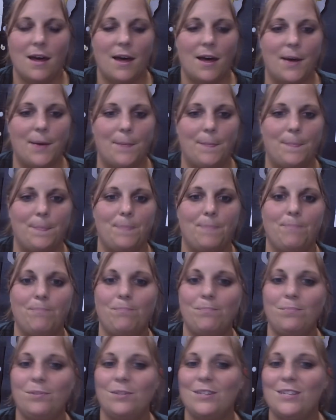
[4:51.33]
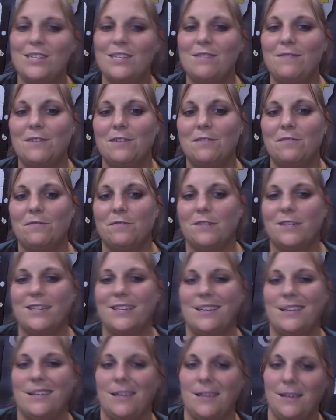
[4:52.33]
Um, please feel free
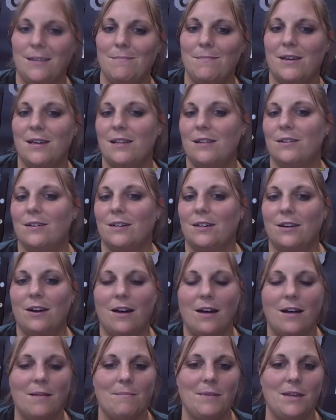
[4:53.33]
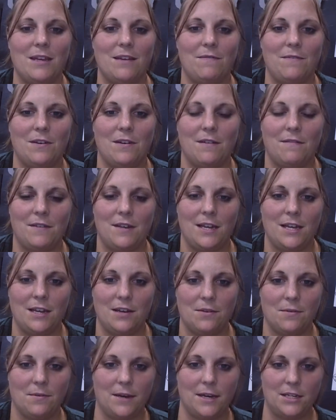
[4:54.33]
to email or call me if you have any
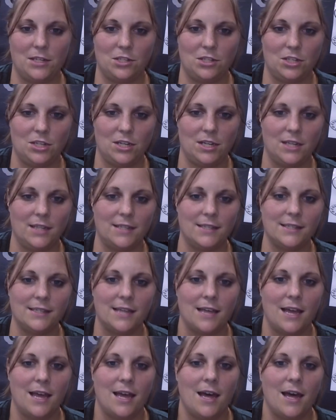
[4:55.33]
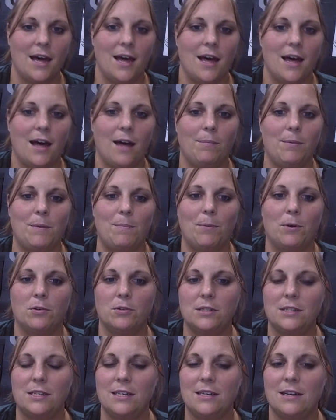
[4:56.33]
questions. I'll be
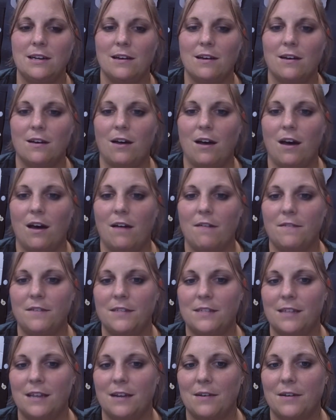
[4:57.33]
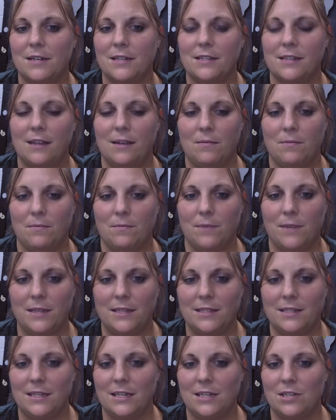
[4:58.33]
posting office hours on
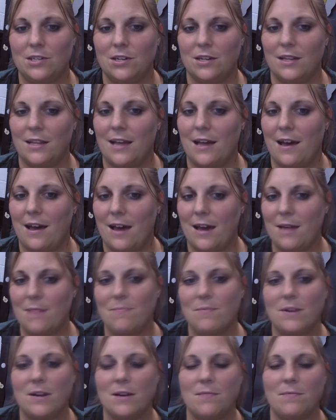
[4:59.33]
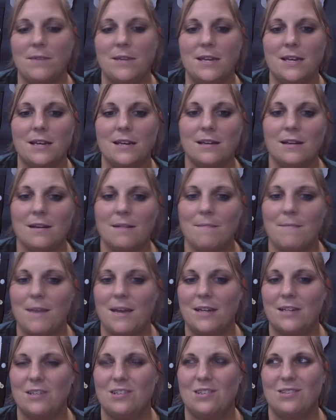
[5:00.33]
Wednesday during the hybrid week. Come
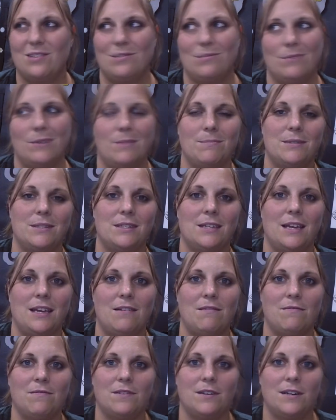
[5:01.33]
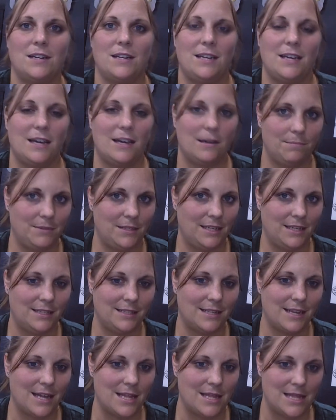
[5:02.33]
back to this website for any
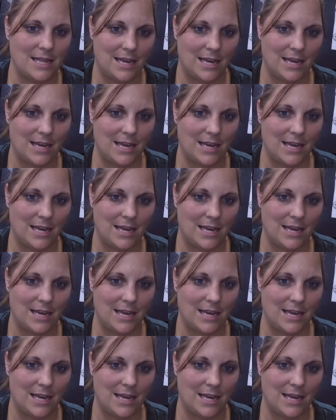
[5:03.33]
updates on